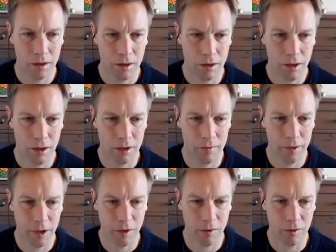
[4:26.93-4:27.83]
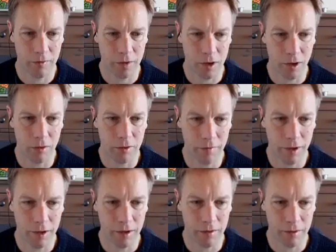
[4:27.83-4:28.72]
and we get hold of the current
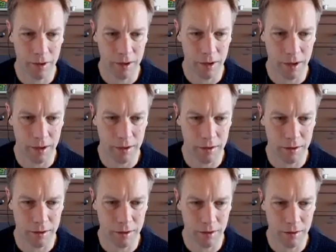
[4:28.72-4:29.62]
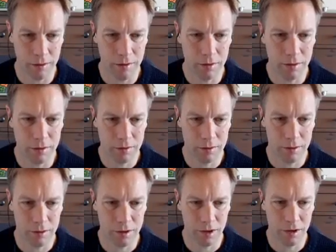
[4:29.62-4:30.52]
value in that node
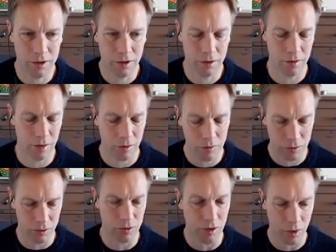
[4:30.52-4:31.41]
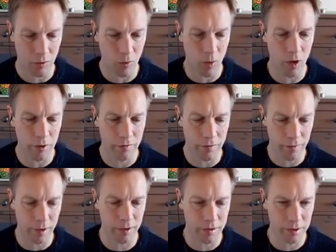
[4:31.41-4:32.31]
because each node holds onto like one of the
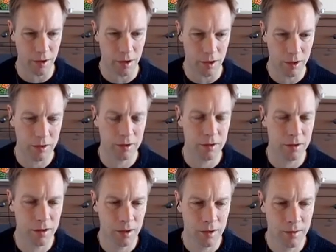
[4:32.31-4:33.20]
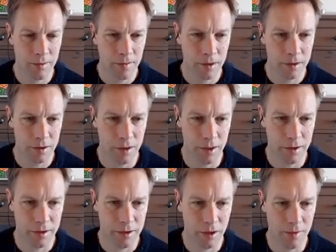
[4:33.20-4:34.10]
values in our list. So now
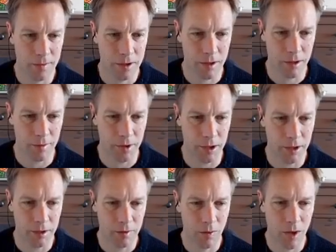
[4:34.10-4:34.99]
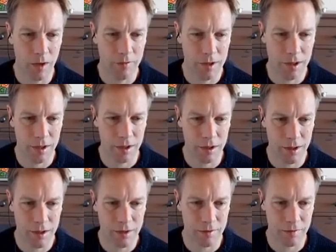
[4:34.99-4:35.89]
the sum is going to be whatever's in
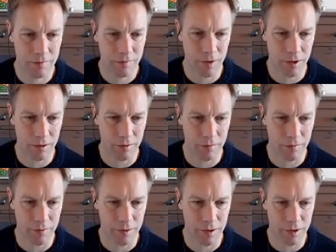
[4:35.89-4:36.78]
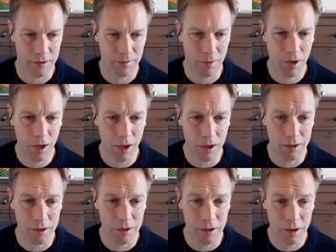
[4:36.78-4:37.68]
this value of the list
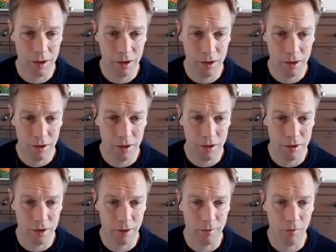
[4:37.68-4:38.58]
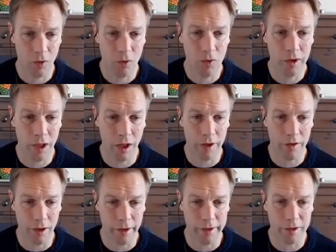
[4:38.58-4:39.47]
plus the sum of all the
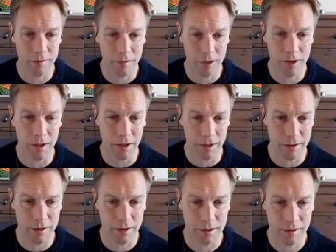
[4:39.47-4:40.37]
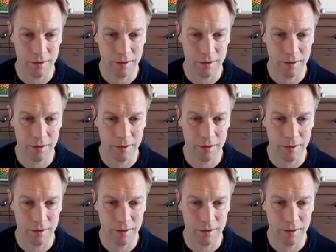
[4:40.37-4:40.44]
other items in the list